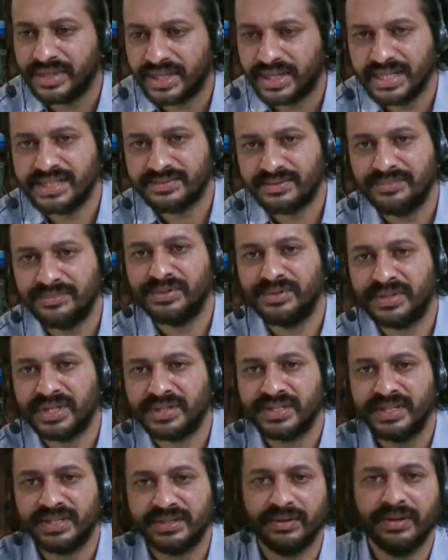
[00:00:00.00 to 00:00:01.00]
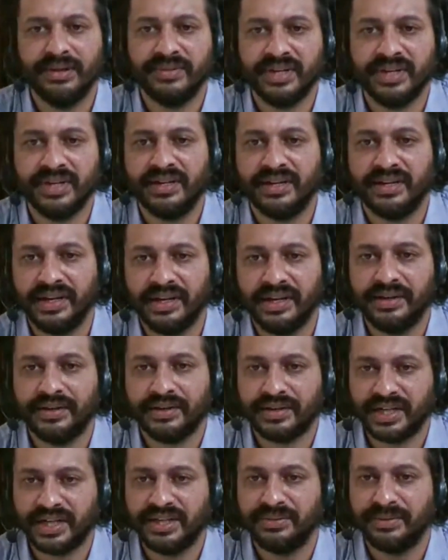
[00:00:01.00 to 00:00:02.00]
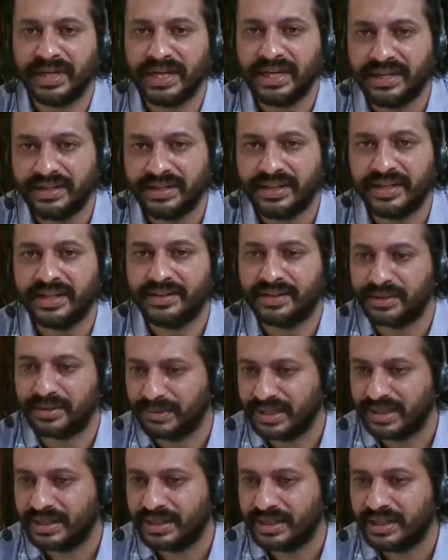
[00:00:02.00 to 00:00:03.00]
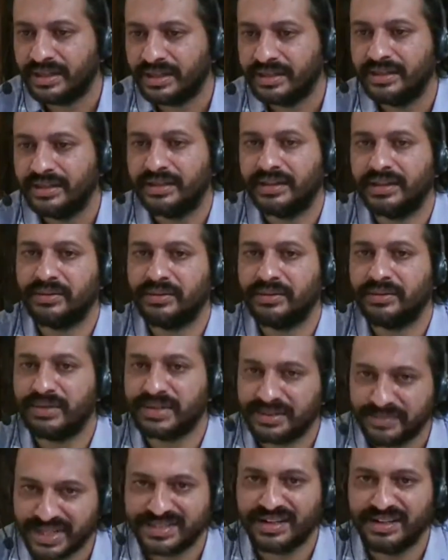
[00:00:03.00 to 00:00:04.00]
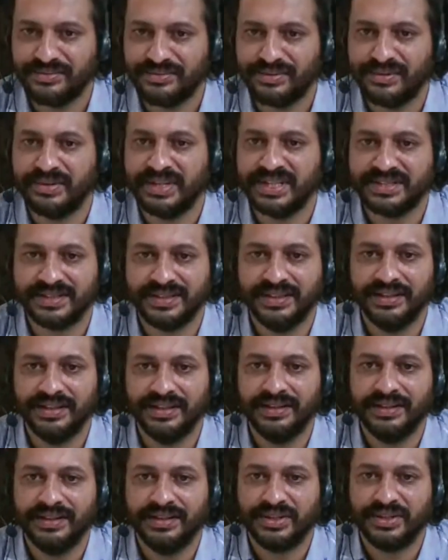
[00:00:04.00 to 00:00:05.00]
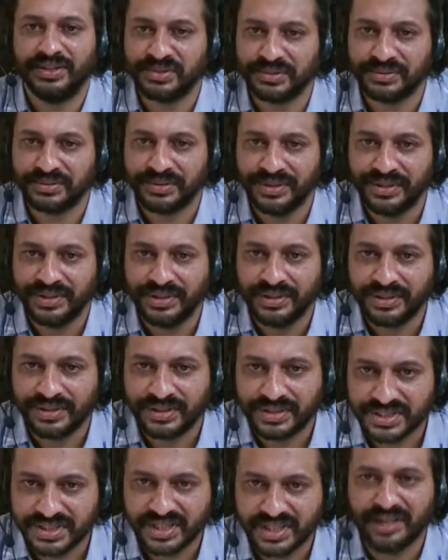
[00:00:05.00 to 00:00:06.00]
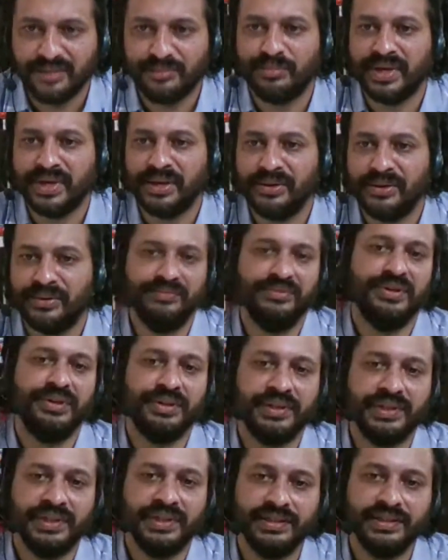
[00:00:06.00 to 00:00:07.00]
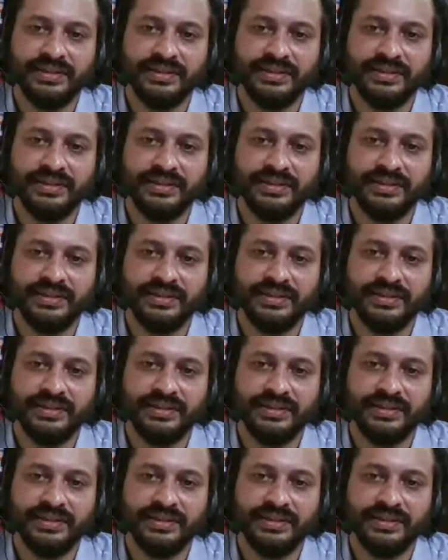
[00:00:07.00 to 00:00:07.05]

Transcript: At least from 2012, I try to read that regularly. That was a major influence to shape my own work.